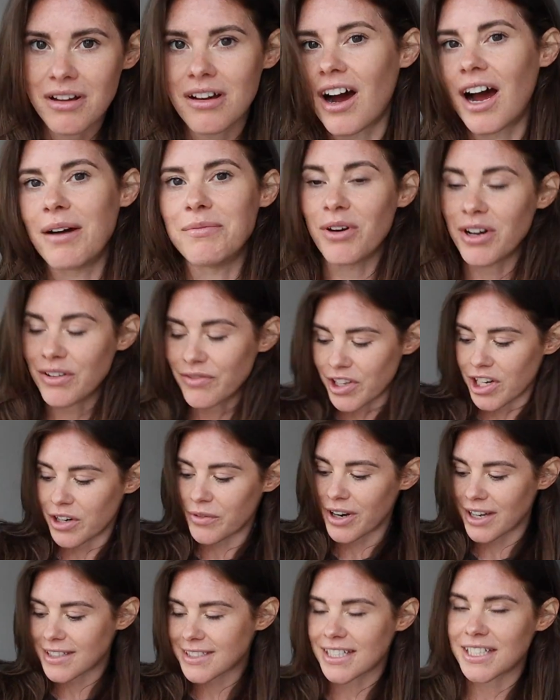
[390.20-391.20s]
I'm not even going
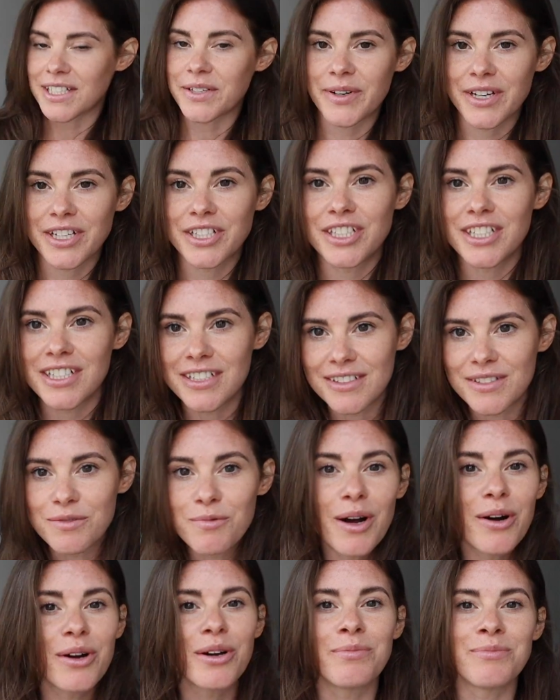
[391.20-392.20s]
to ask any questions.
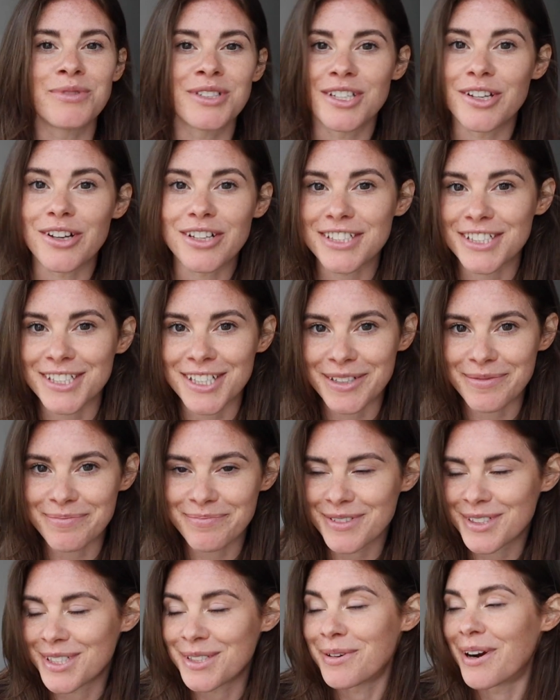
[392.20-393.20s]
Welcome to
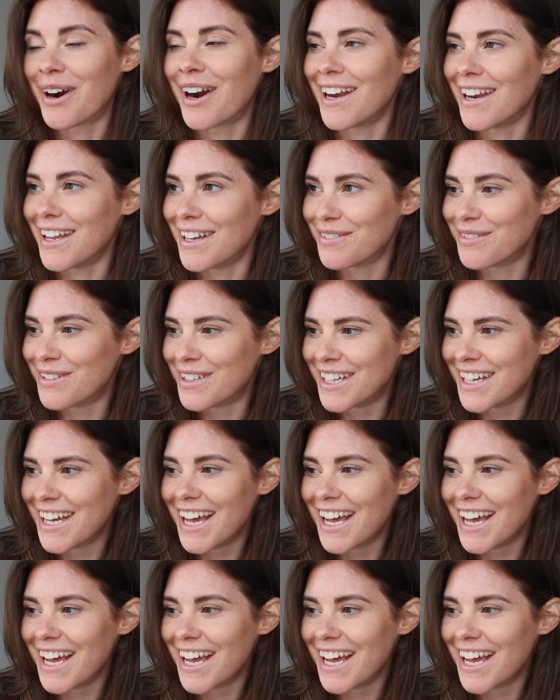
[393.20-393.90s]
Nottingham, which is where I live.